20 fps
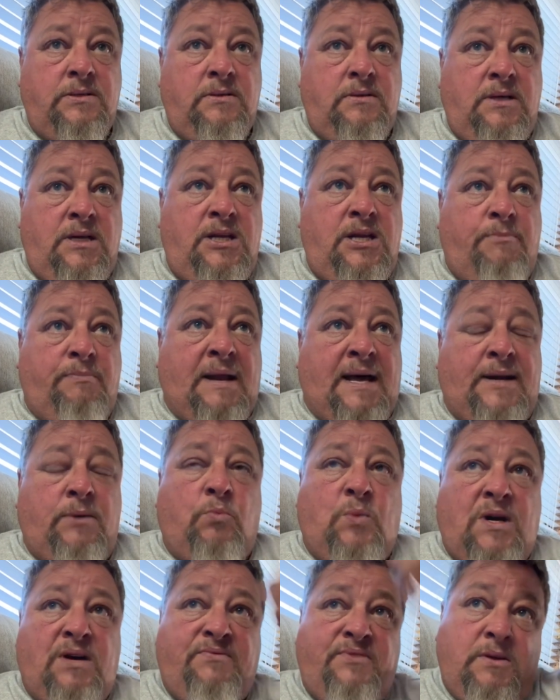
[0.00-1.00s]
in your blood, and
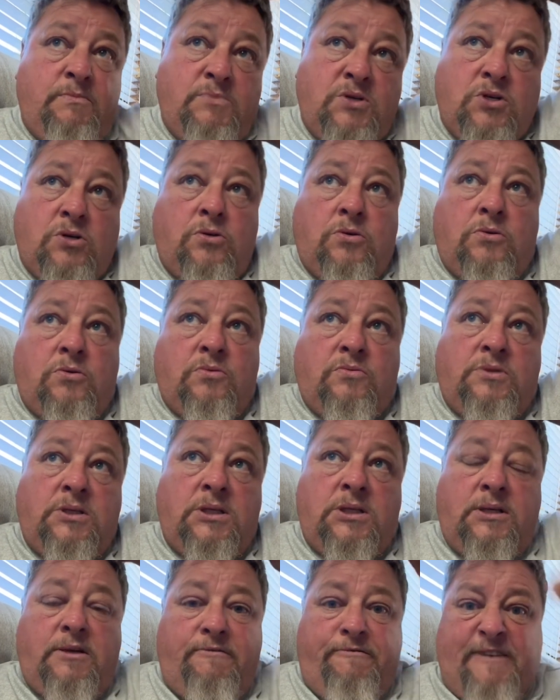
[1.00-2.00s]
one of them is called
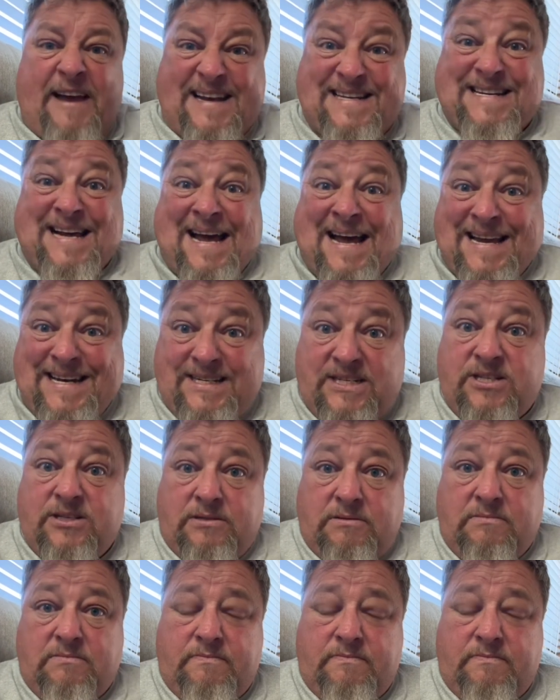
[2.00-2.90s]
factor 8.